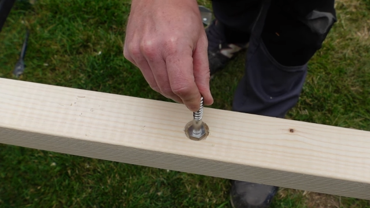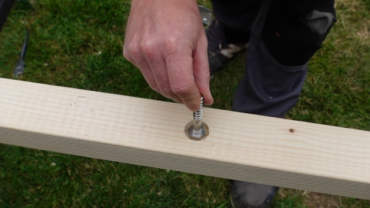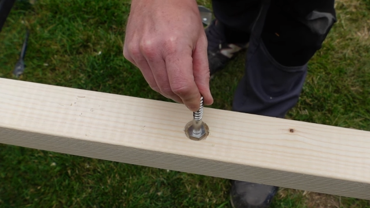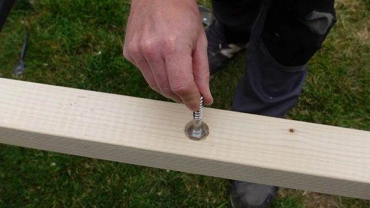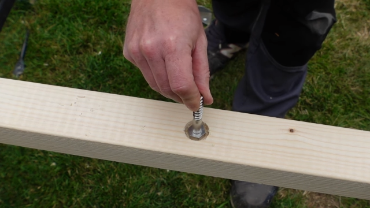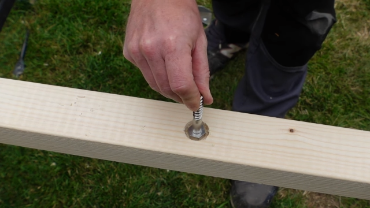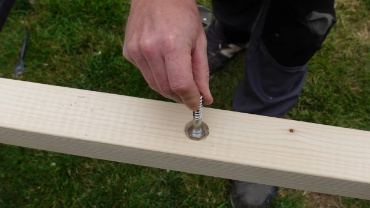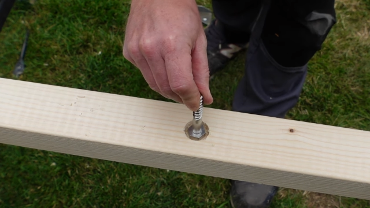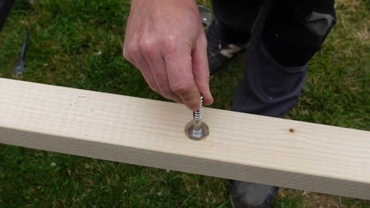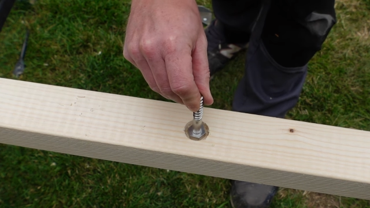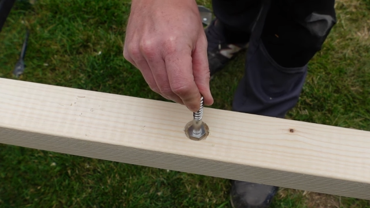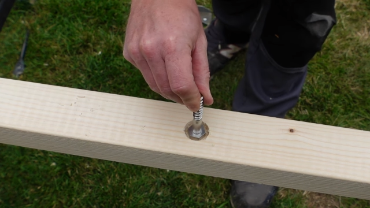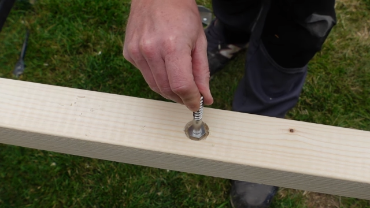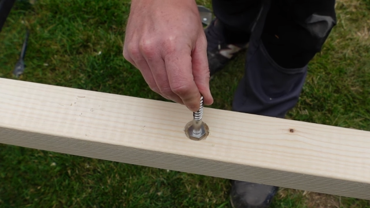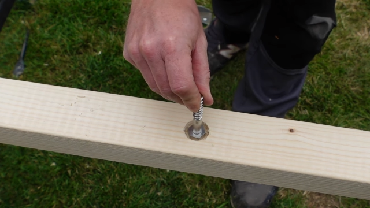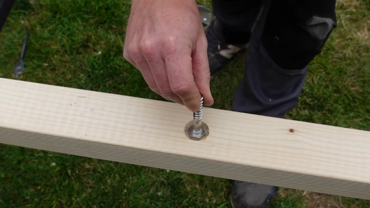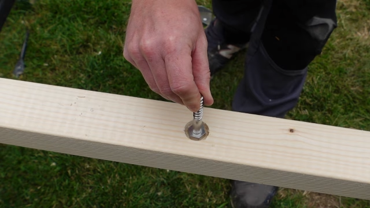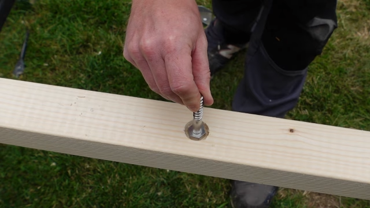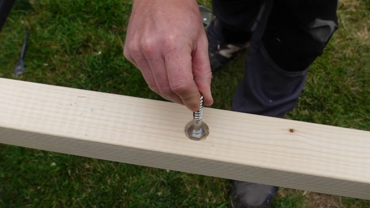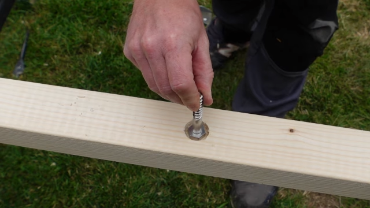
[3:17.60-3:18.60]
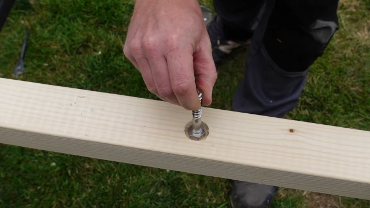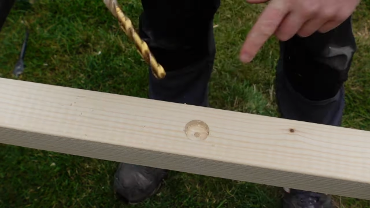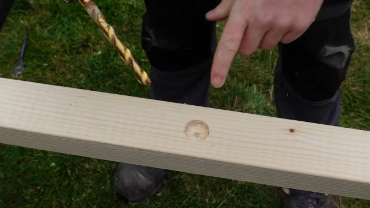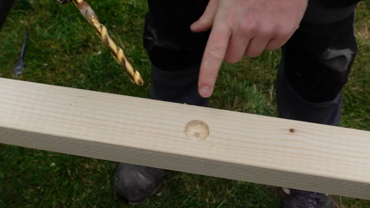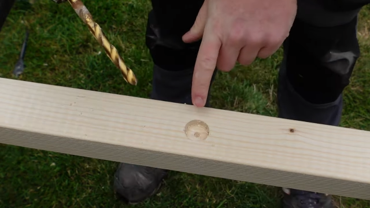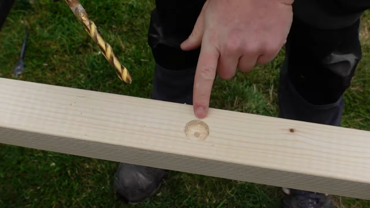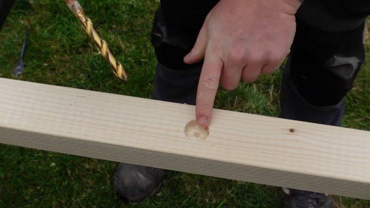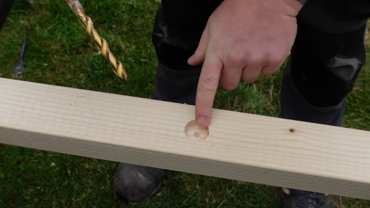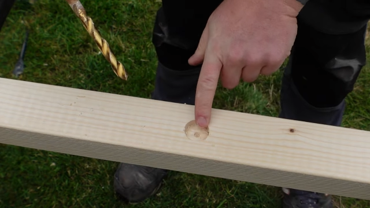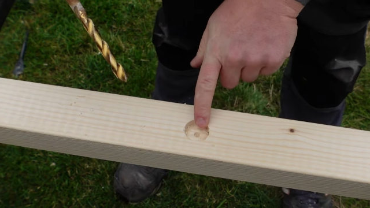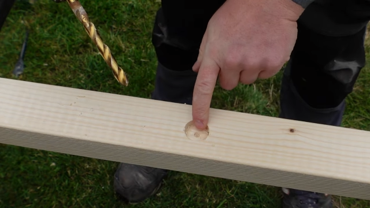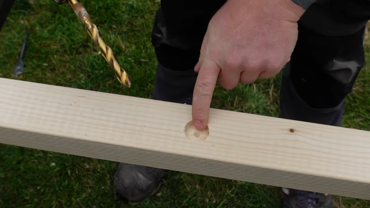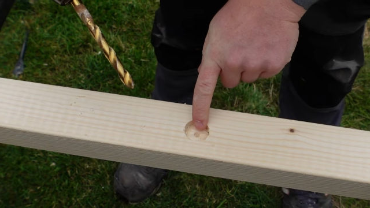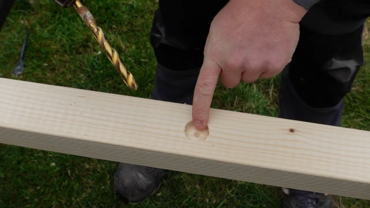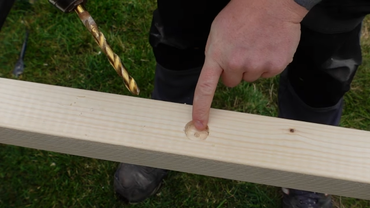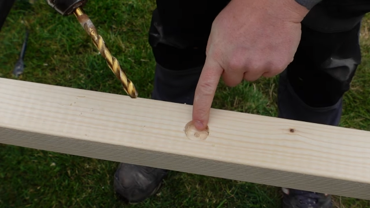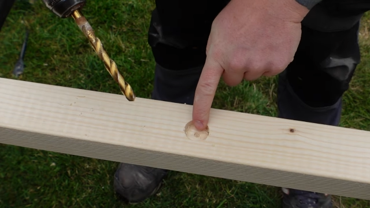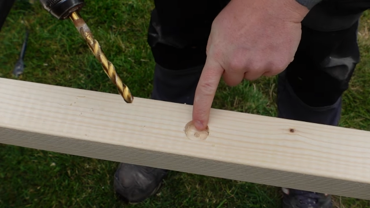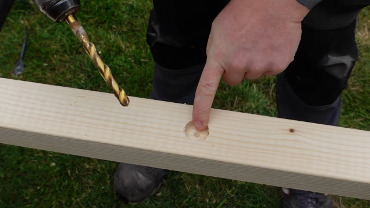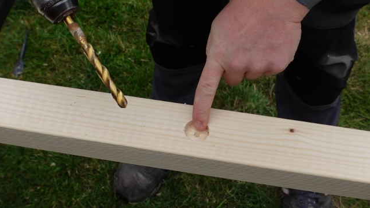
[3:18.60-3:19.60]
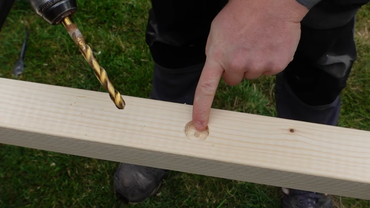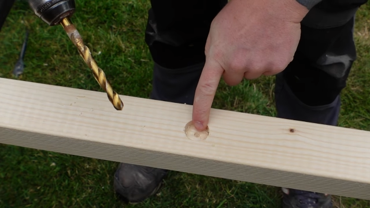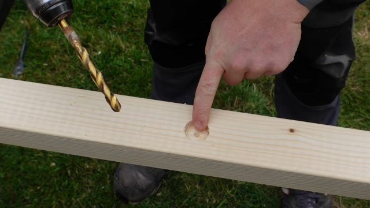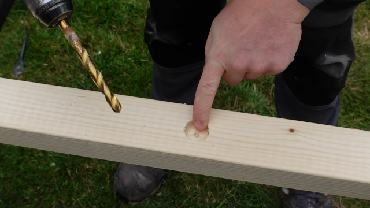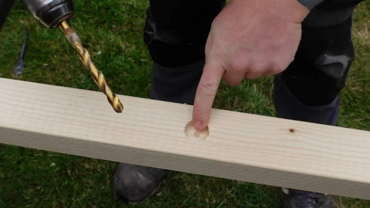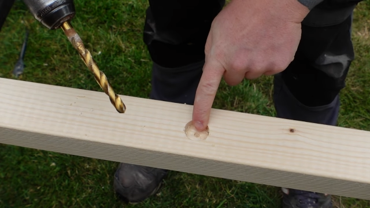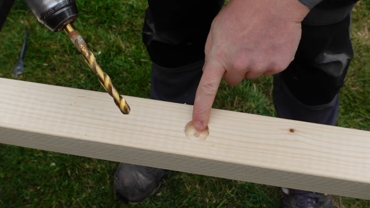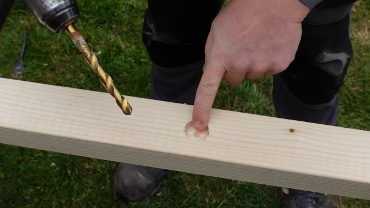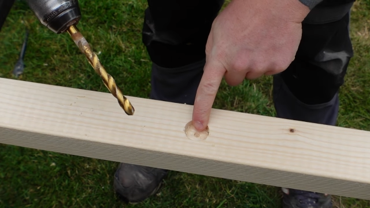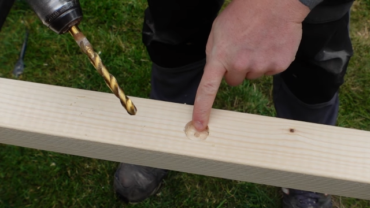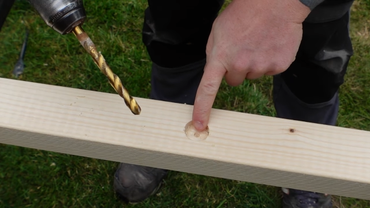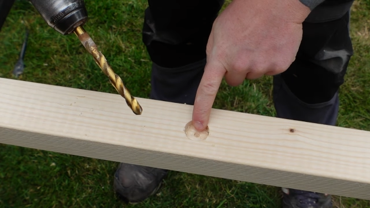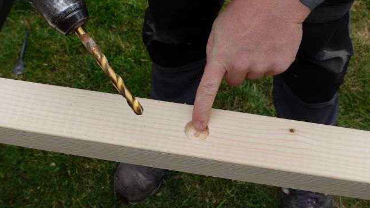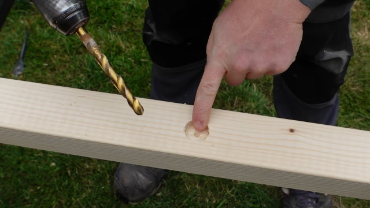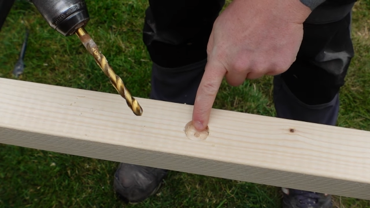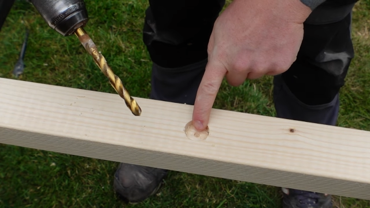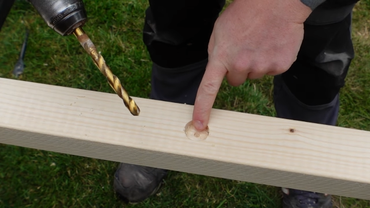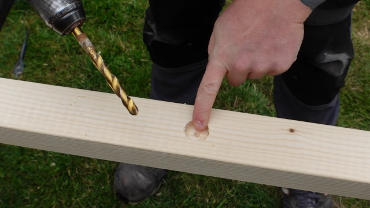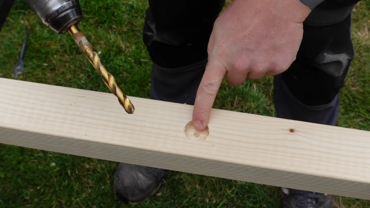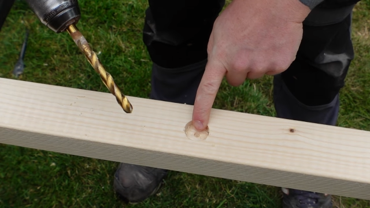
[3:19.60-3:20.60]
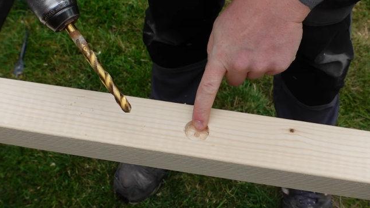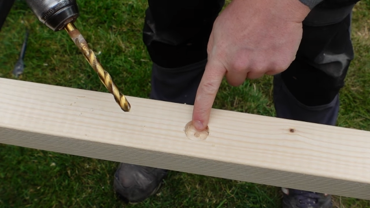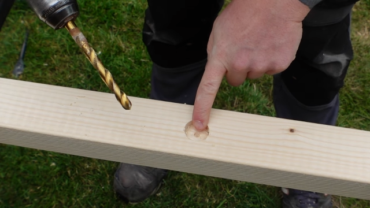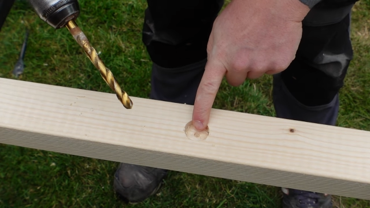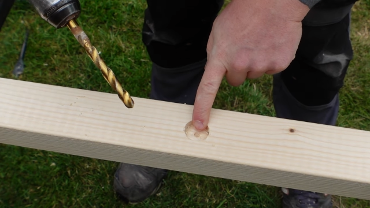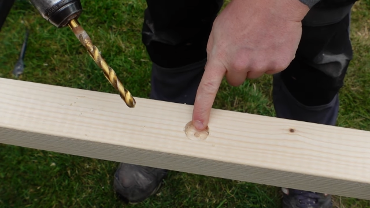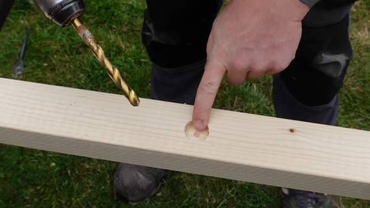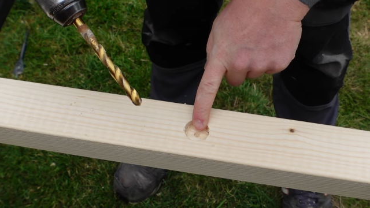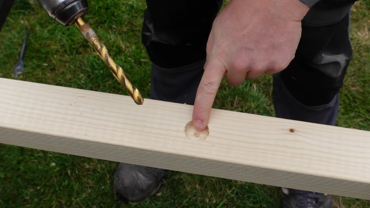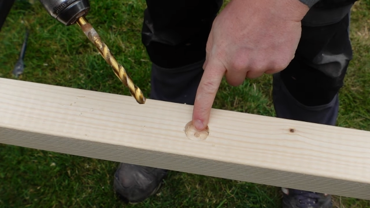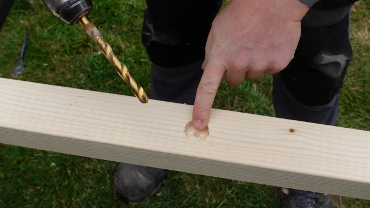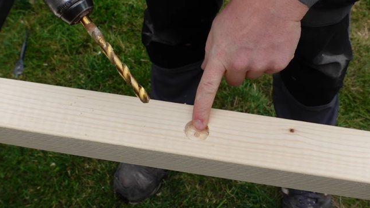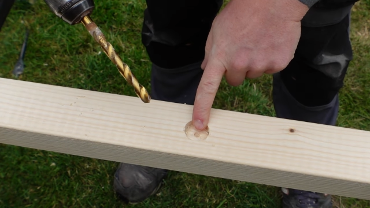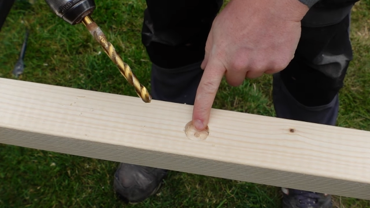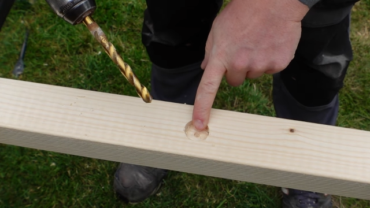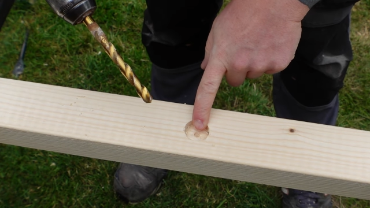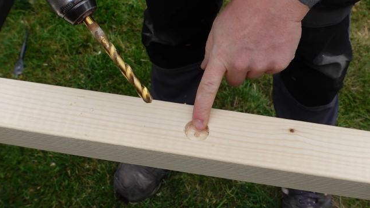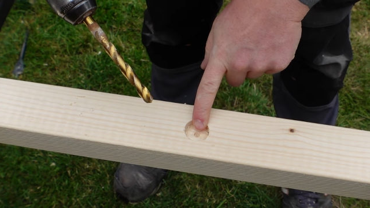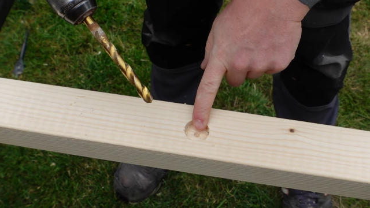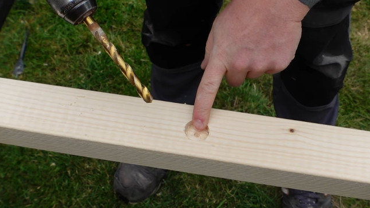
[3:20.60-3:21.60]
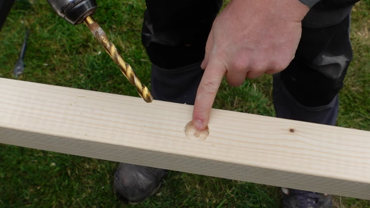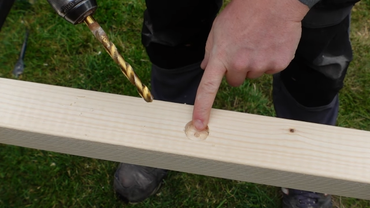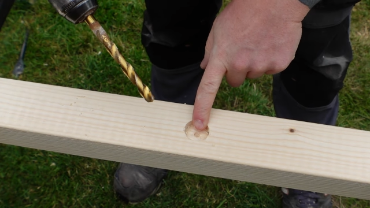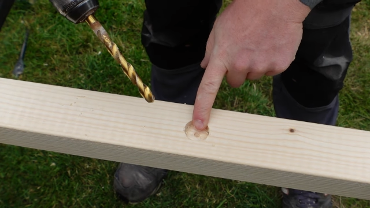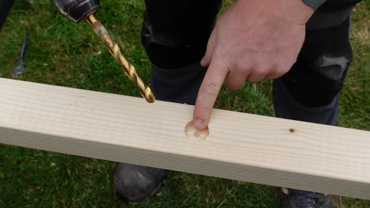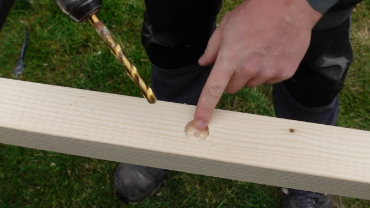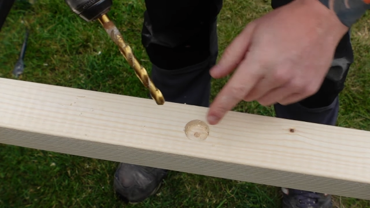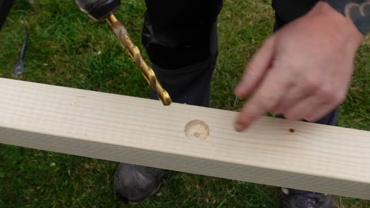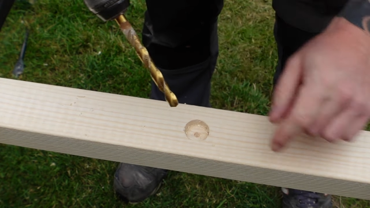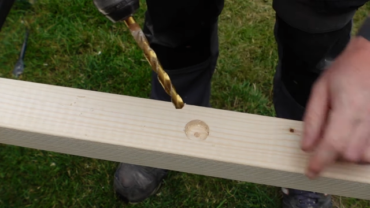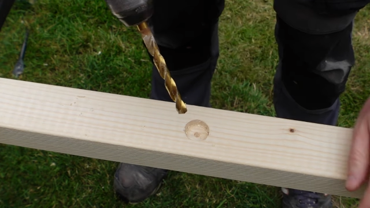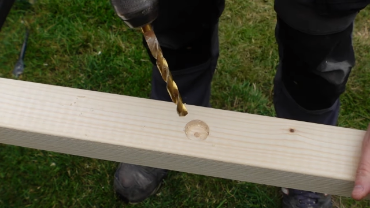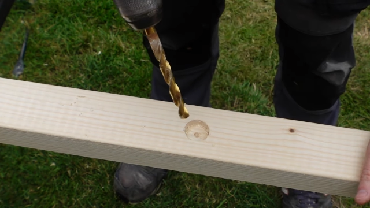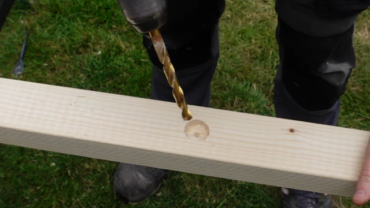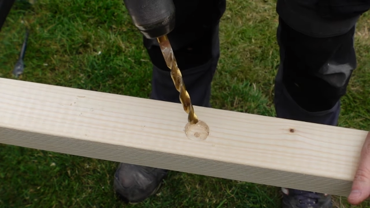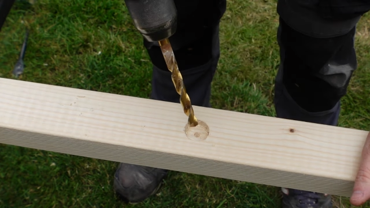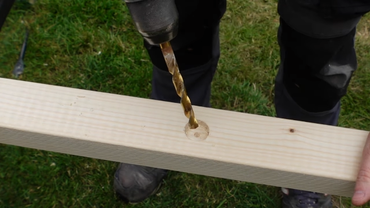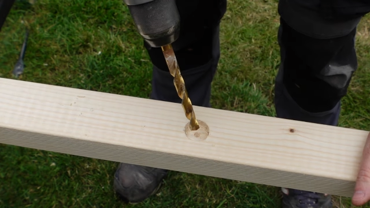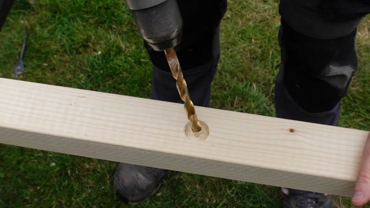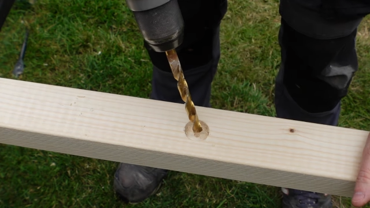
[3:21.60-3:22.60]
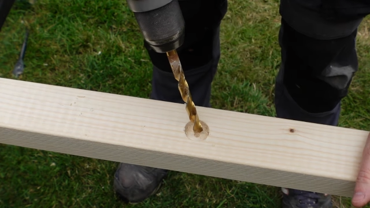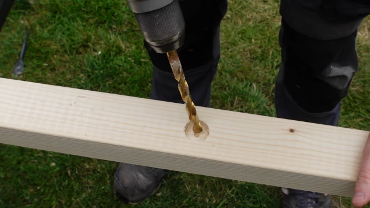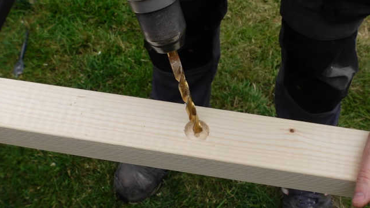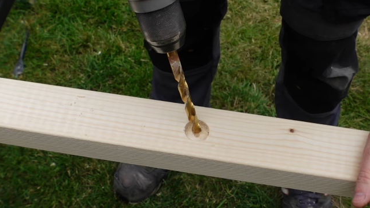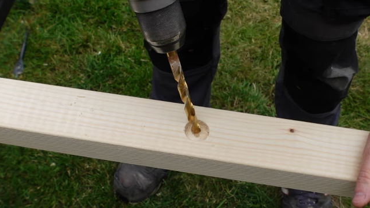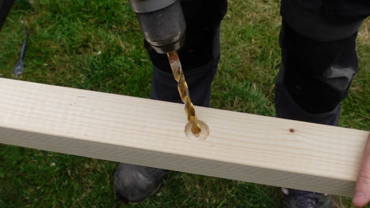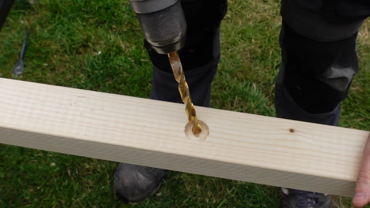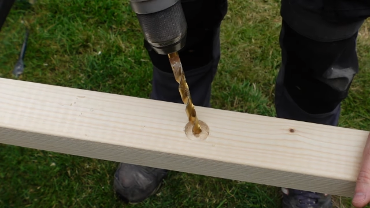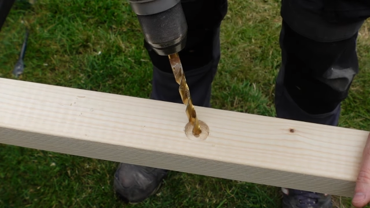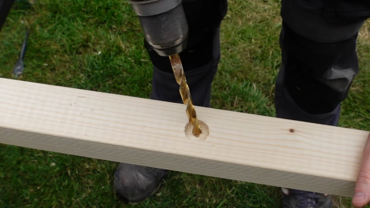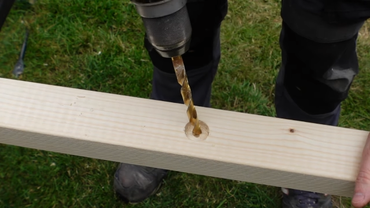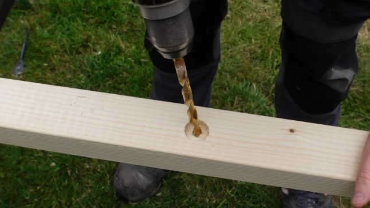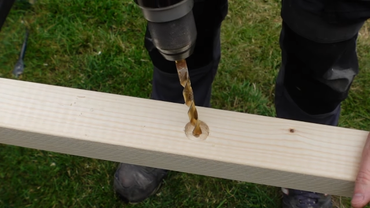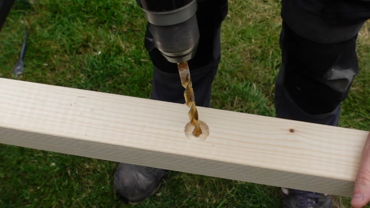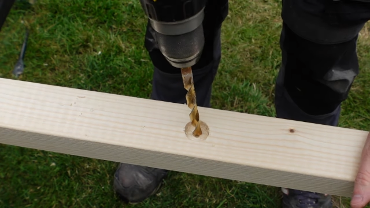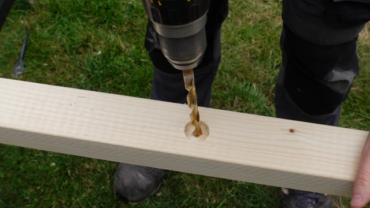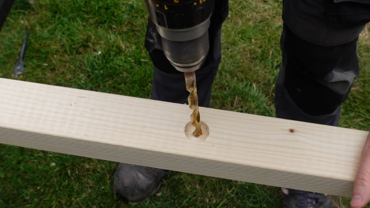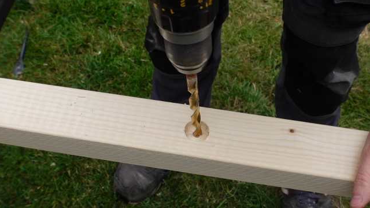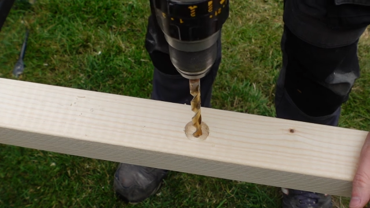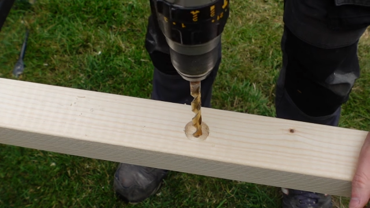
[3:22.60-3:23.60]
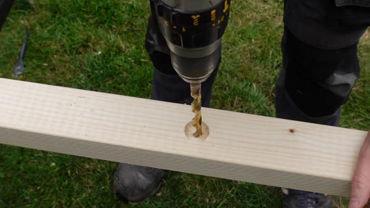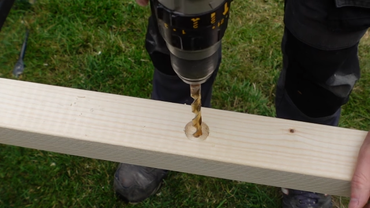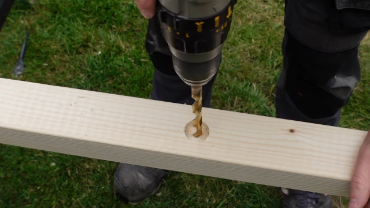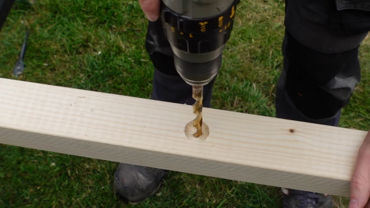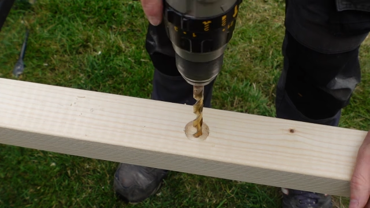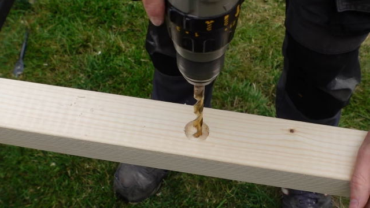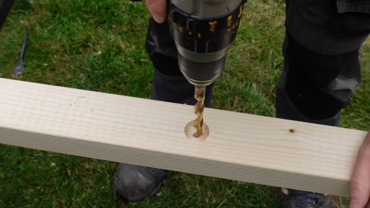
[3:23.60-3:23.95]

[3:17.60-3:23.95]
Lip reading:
Nobody's mouth can be seen.